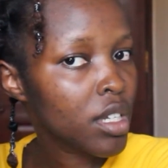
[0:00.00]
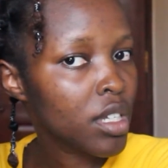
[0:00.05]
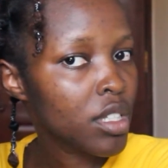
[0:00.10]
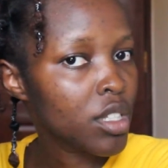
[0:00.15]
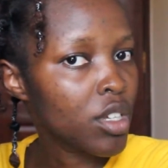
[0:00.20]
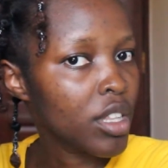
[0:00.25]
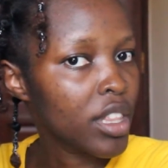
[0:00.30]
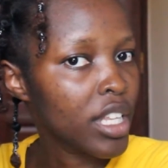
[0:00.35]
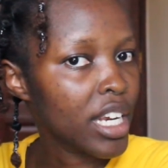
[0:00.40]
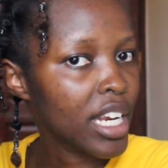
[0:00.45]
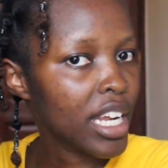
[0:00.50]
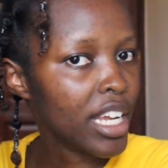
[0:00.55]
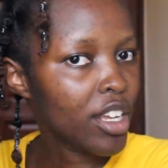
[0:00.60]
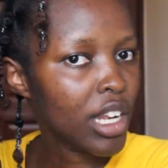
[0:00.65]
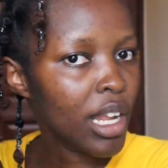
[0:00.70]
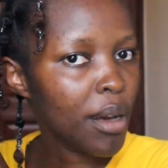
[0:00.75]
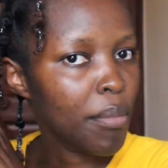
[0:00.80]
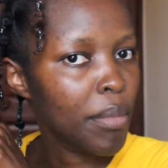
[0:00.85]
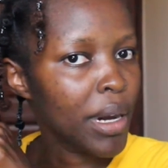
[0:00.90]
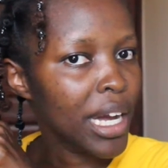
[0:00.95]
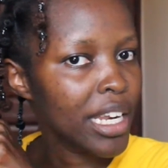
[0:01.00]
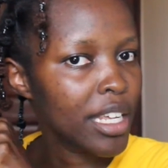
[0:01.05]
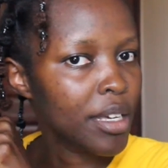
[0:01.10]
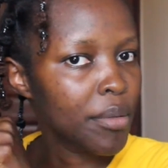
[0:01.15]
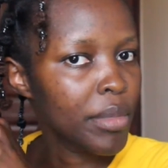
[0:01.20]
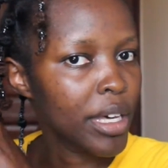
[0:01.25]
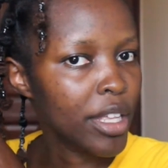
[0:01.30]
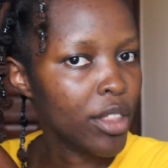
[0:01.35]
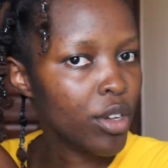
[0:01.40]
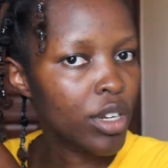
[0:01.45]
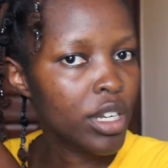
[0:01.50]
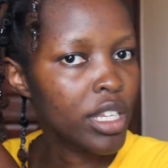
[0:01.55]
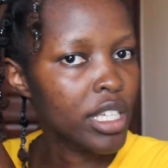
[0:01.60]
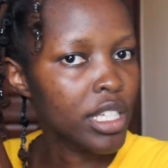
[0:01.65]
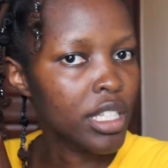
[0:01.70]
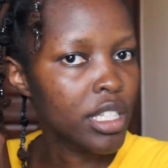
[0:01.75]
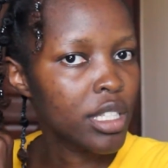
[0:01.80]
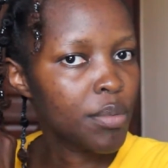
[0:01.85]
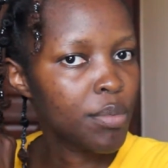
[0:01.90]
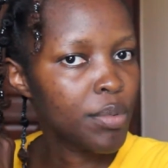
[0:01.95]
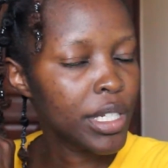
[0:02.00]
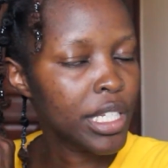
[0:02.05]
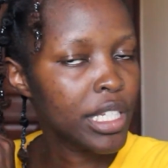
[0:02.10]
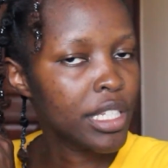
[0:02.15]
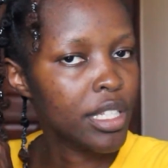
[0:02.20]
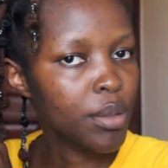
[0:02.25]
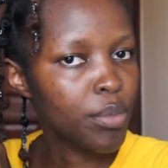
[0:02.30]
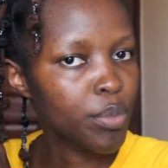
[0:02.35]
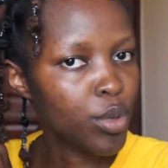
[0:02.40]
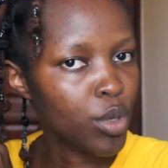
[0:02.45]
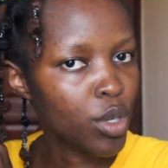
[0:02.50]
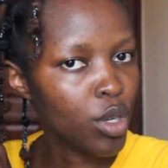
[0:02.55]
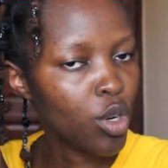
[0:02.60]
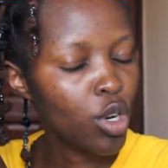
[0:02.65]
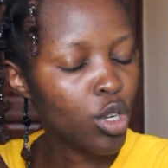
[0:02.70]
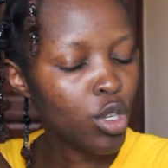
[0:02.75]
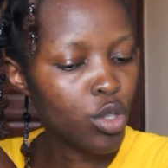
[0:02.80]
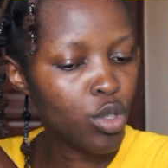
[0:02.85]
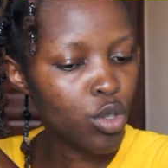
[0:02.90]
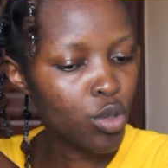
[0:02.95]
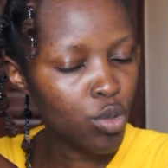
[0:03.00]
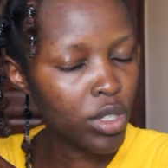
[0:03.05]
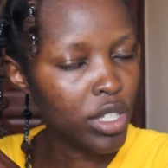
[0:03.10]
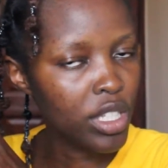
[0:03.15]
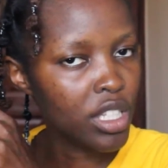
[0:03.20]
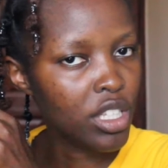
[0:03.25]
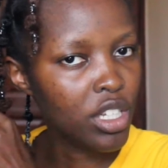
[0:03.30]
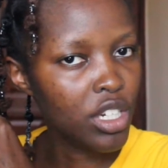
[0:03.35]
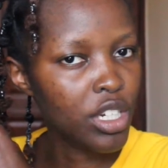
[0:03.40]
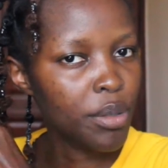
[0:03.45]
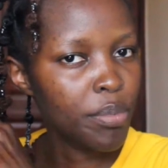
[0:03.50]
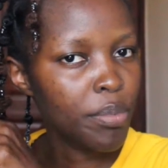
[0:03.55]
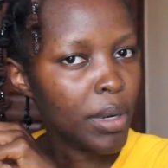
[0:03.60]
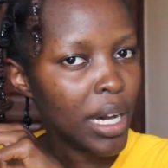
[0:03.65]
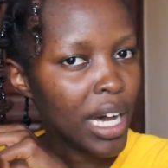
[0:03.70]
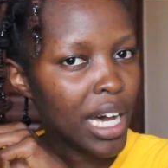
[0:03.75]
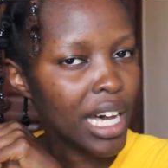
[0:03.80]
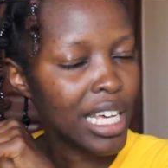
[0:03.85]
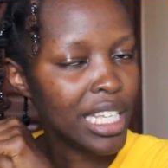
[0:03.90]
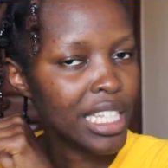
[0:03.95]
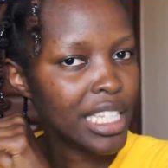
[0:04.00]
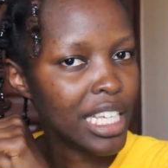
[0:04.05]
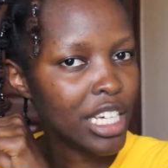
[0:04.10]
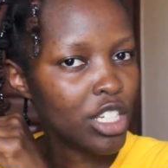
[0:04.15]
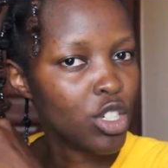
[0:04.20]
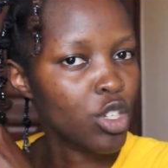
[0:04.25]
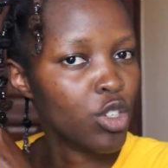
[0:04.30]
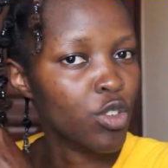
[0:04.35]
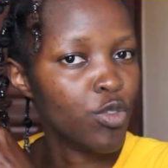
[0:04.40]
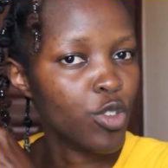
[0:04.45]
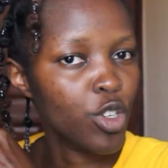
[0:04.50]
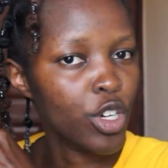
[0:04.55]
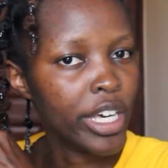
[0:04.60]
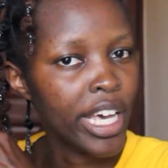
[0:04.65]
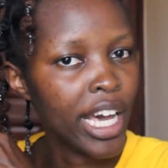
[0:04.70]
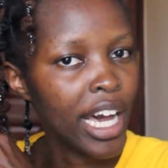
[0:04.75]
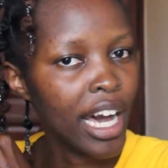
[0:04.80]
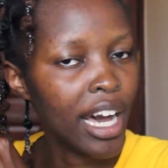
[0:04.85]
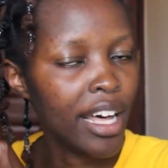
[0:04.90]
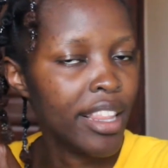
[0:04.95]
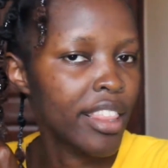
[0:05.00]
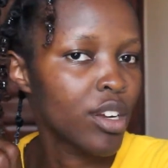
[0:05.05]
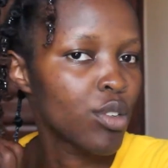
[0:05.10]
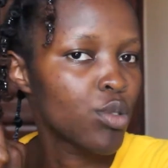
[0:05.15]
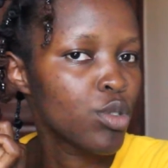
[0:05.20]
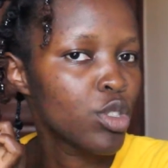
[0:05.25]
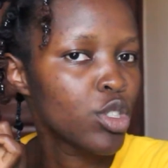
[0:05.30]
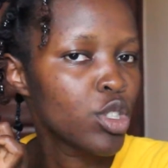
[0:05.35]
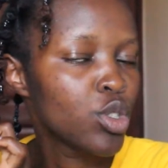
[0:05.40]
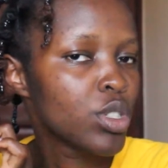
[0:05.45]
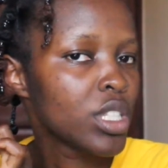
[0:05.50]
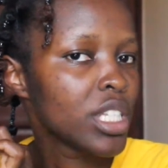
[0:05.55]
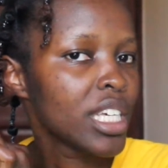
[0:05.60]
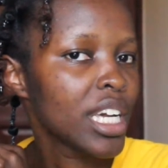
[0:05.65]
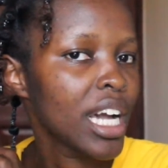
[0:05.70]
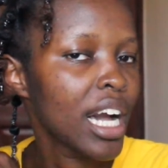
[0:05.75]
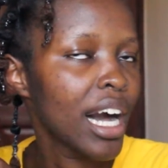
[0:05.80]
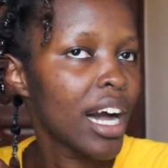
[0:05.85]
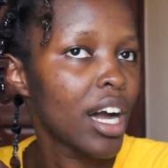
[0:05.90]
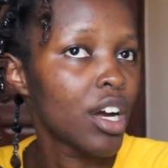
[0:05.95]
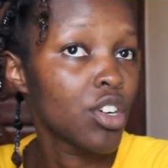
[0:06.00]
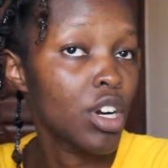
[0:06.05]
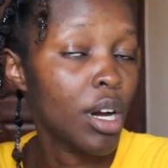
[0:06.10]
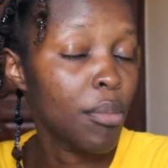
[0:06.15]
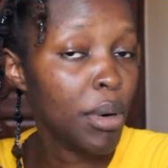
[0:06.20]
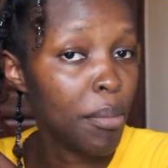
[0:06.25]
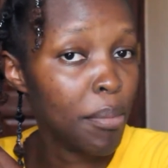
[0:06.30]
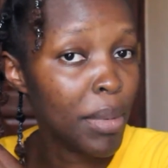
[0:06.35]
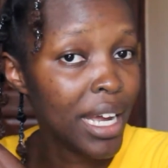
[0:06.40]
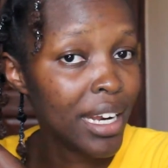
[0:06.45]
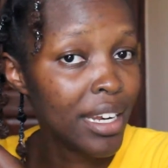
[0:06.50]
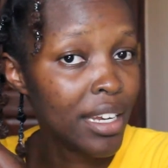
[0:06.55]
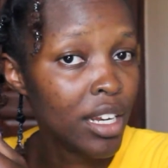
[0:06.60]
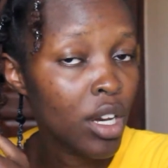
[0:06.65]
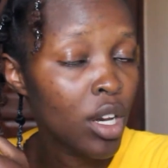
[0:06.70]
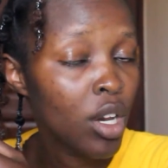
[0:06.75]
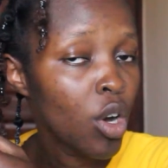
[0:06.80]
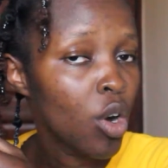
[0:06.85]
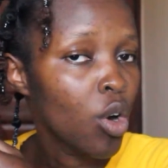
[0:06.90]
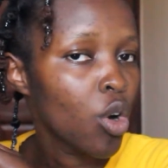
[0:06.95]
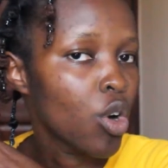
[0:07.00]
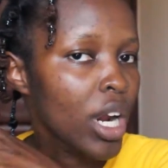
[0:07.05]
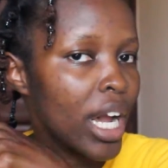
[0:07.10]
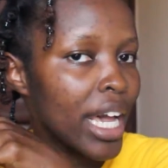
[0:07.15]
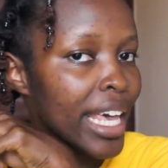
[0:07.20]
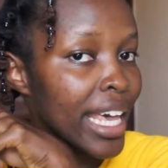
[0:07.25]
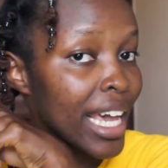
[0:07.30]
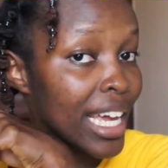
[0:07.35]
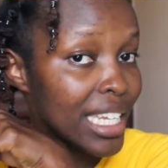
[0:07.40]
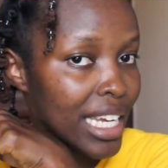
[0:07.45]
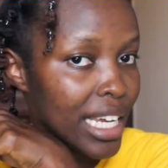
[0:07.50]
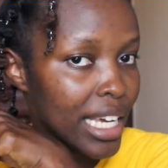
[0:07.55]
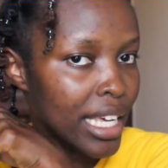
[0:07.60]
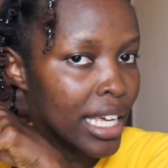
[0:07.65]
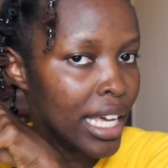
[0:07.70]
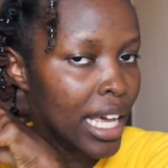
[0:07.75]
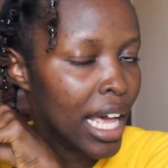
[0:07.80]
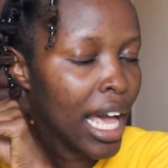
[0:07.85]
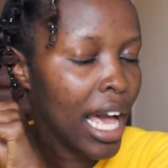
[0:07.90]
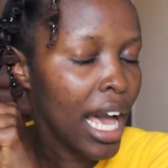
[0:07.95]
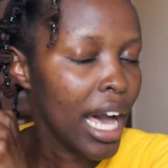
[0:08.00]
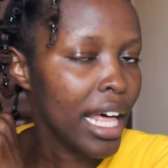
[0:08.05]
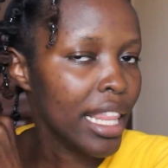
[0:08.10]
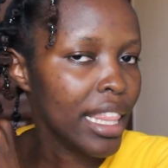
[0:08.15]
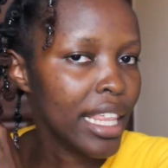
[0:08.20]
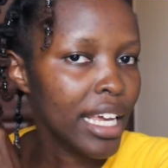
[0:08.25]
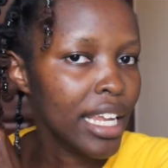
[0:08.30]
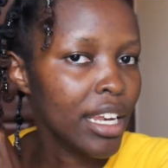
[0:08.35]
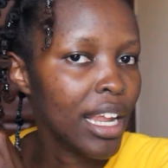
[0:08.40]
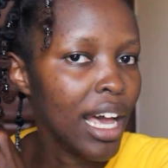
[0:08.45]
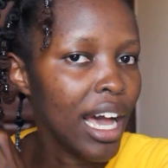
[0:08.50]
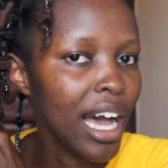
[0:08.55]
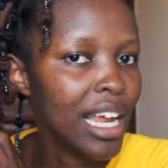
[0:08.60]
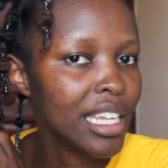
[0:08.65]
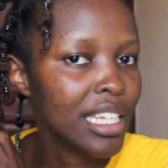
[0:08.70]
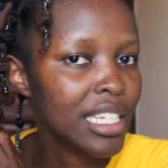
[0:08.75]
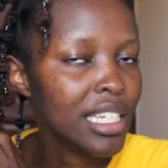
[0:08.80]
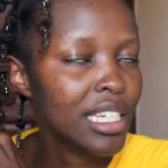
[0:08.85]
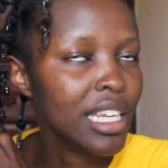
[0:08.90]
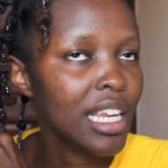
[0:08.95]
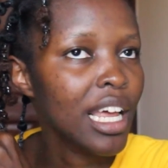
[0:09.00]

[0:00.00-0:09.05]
So the regular banding method is pretty simple. All you do is grip a section of your hair at the roots using a rubber band or a hair tie, and then at